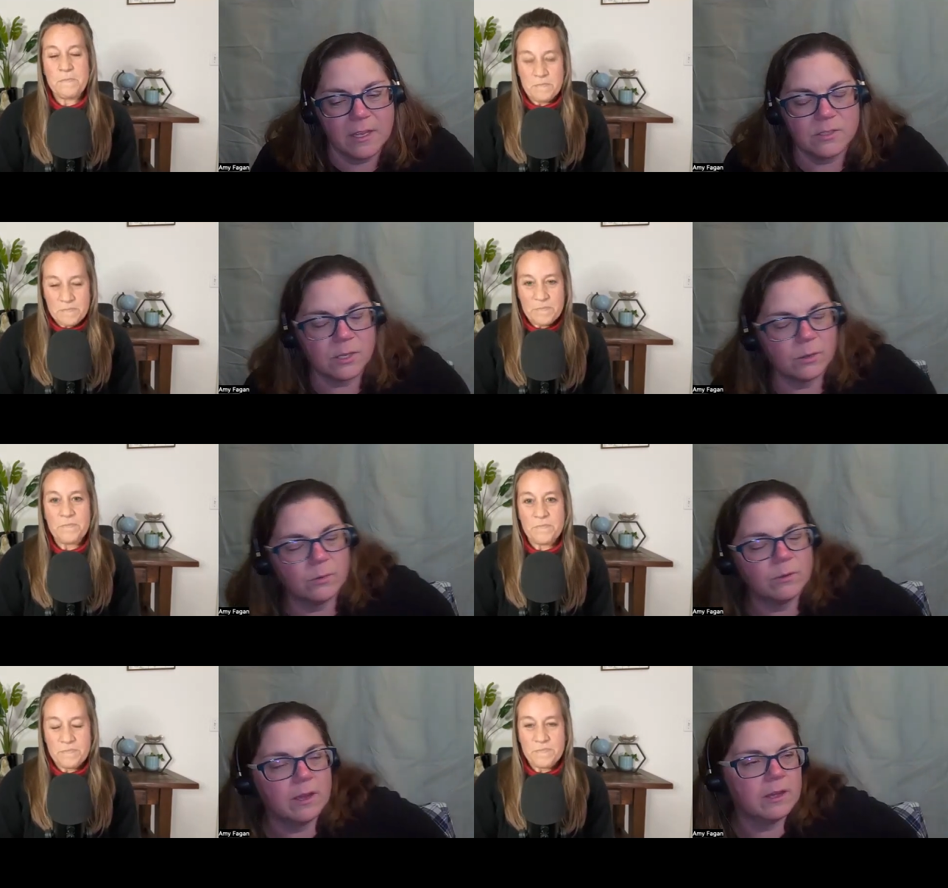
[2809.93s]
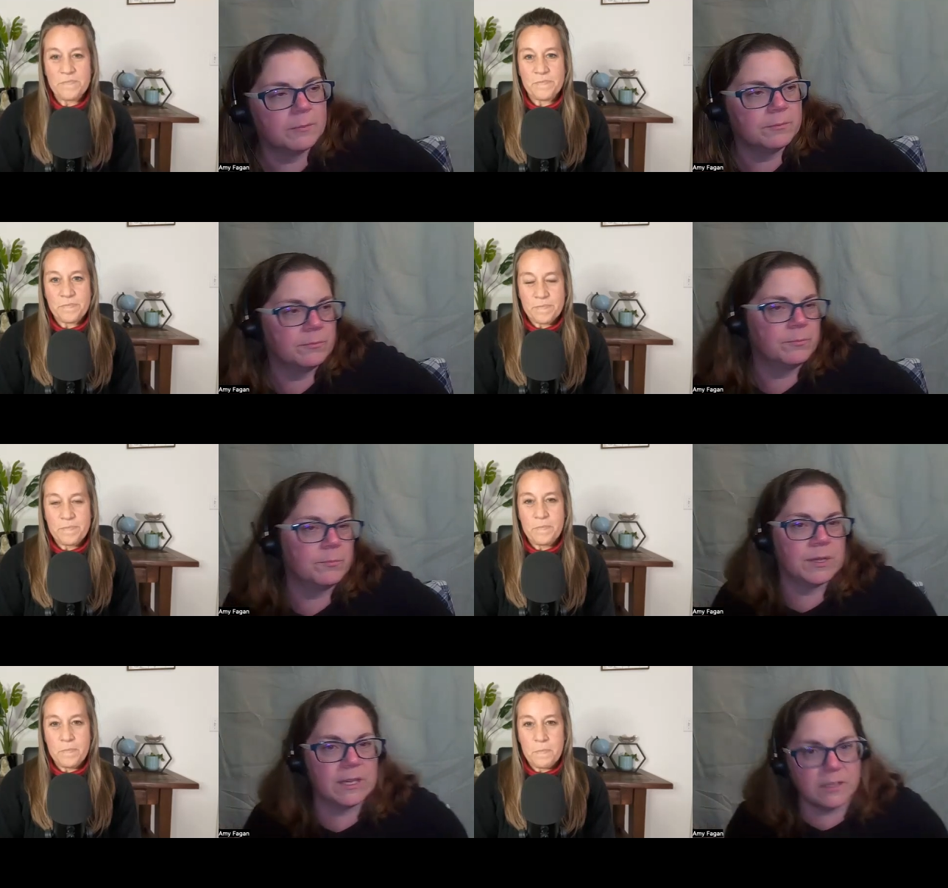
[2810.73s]
Speaker 1: So um,
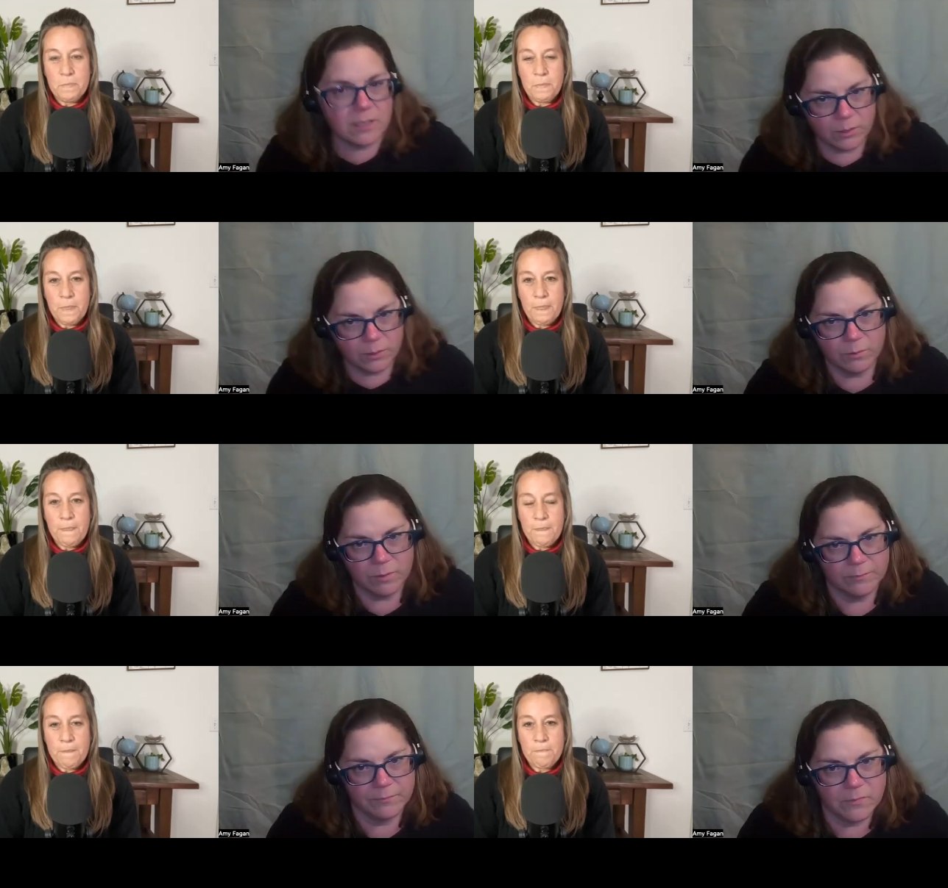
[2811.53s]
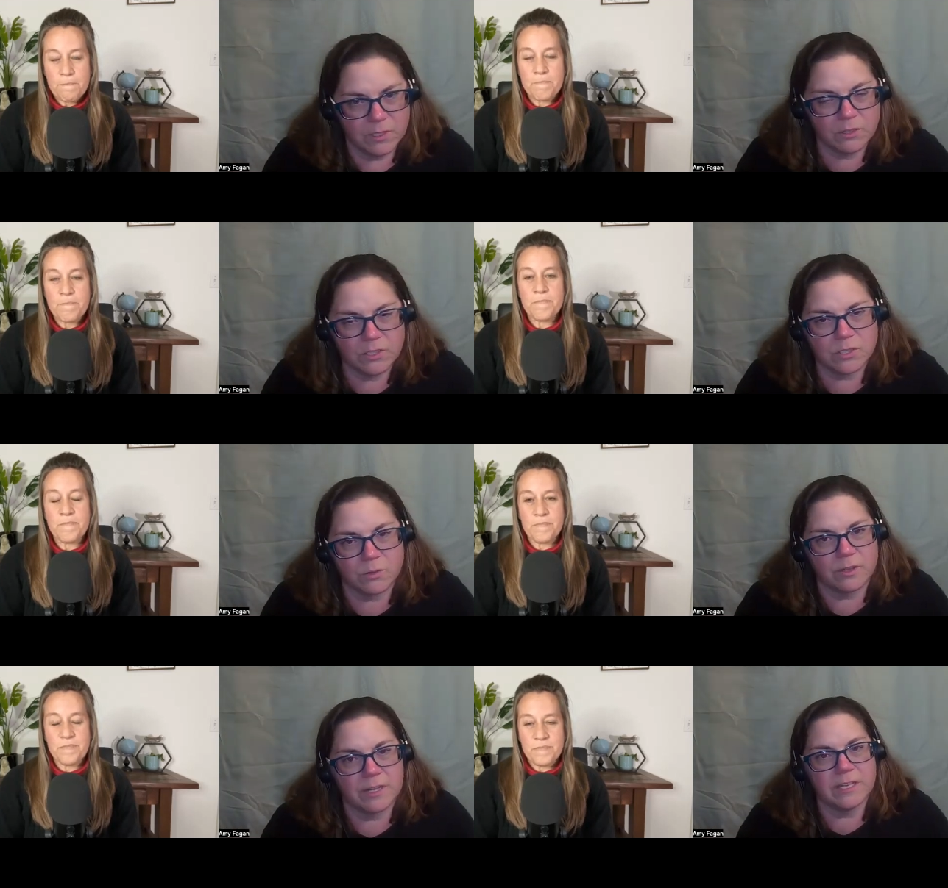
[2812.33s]
be you, your
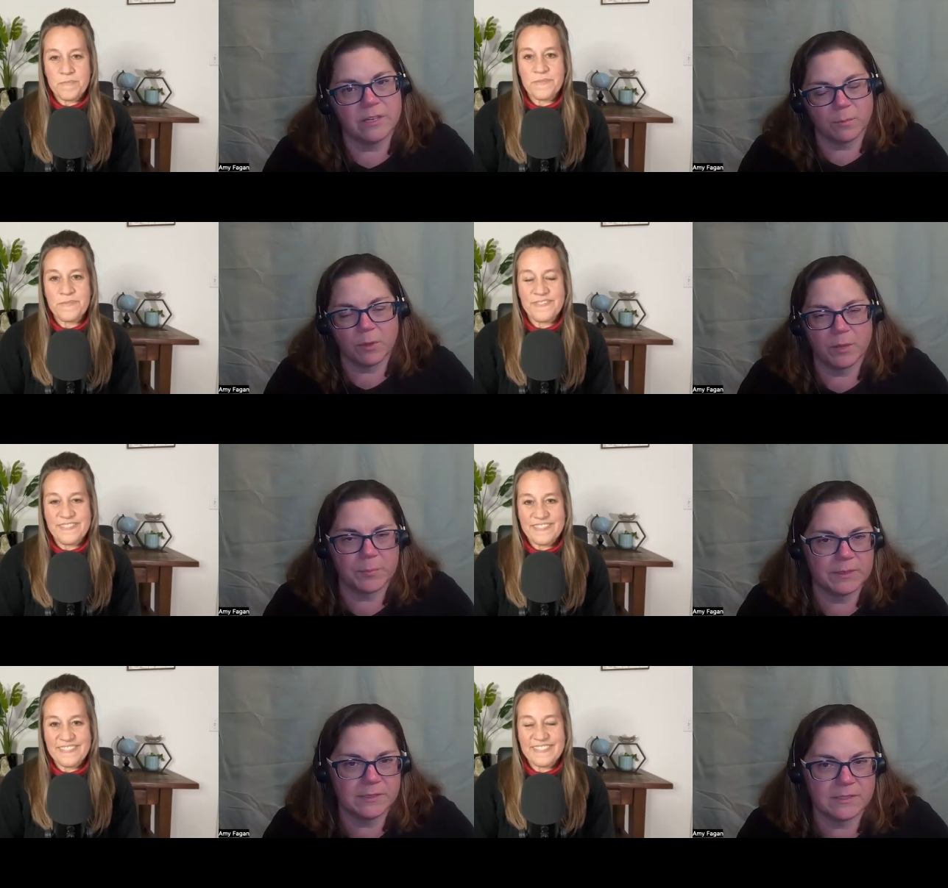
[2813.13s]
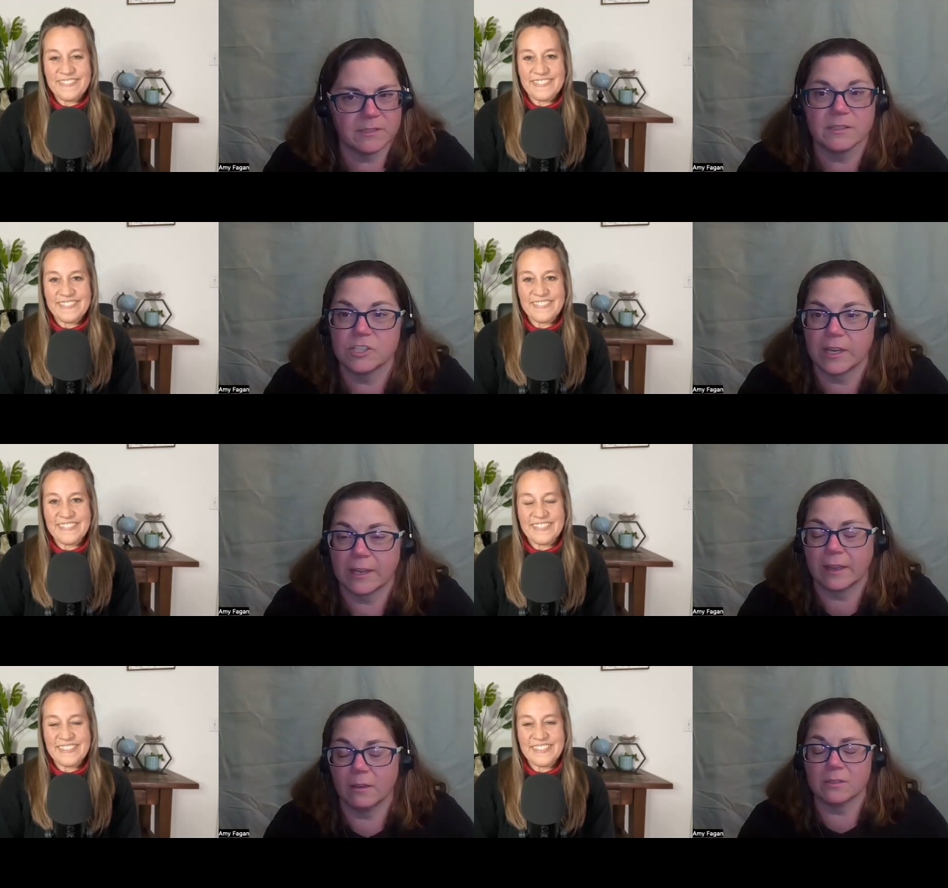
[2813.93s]
story, your purpose.
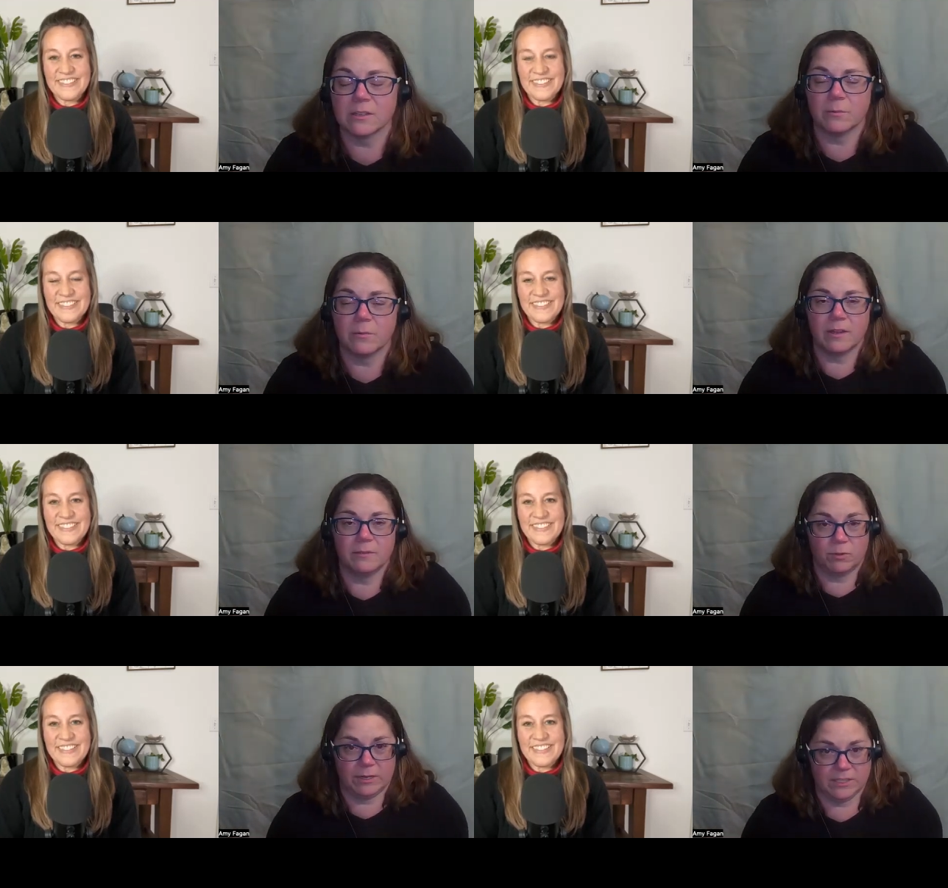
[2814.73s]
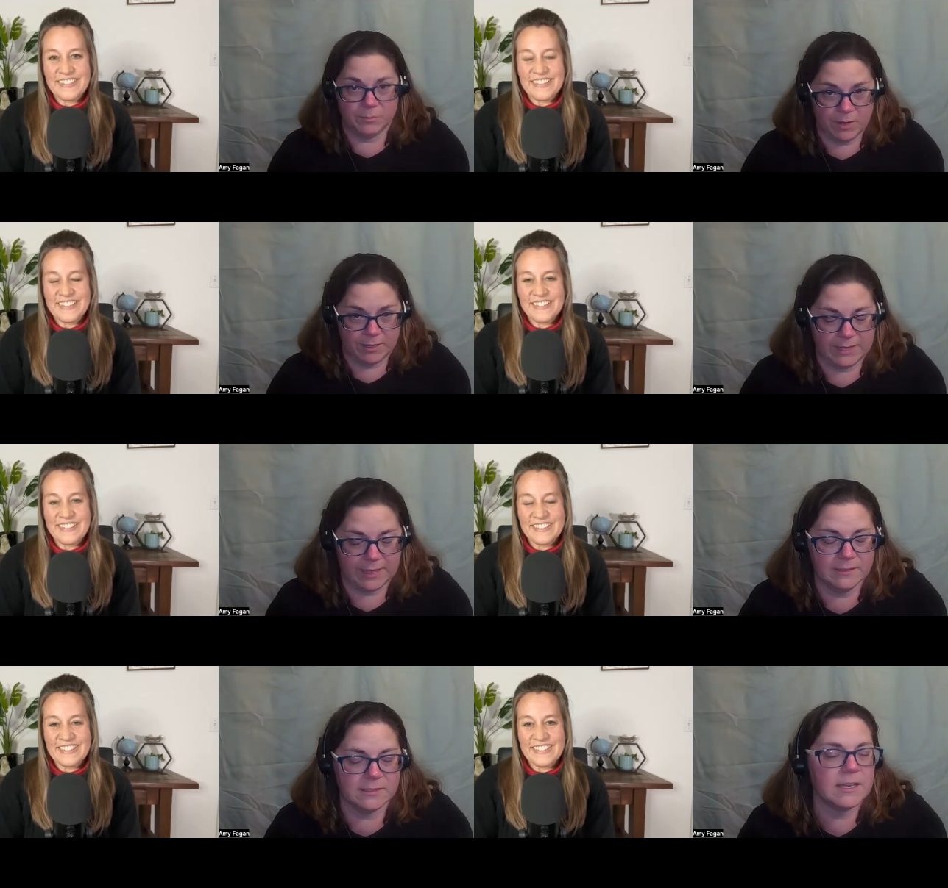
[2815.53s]
Check out uh, Brenda's
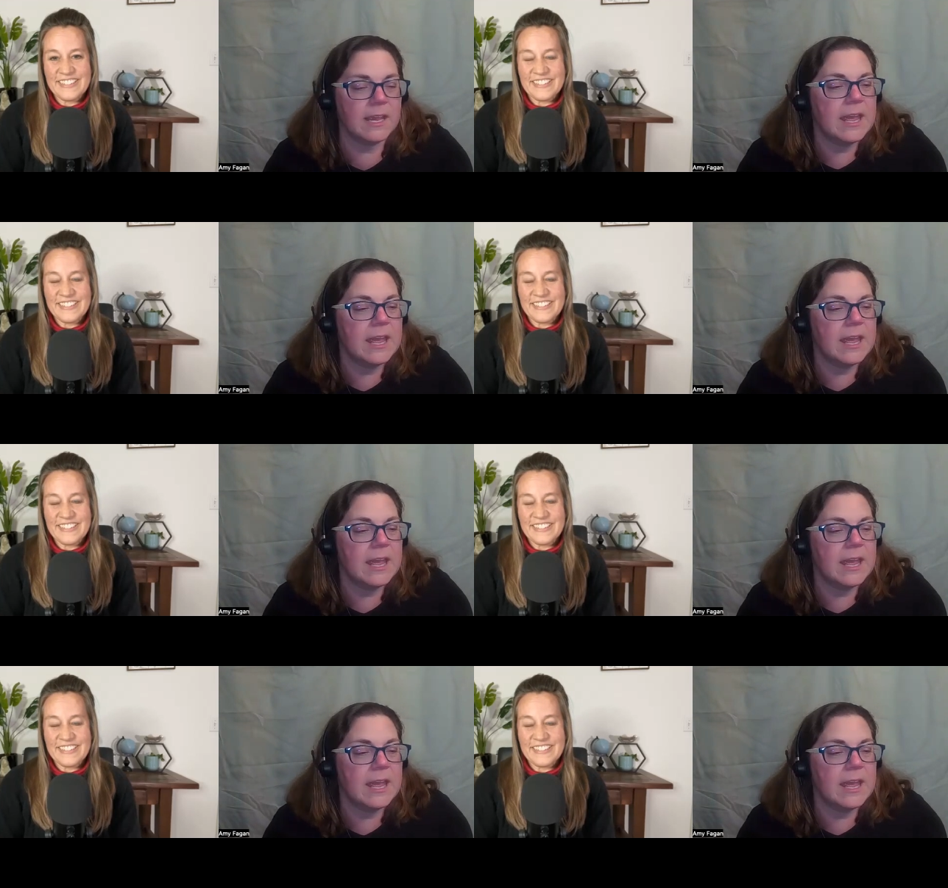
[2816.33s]
podcast.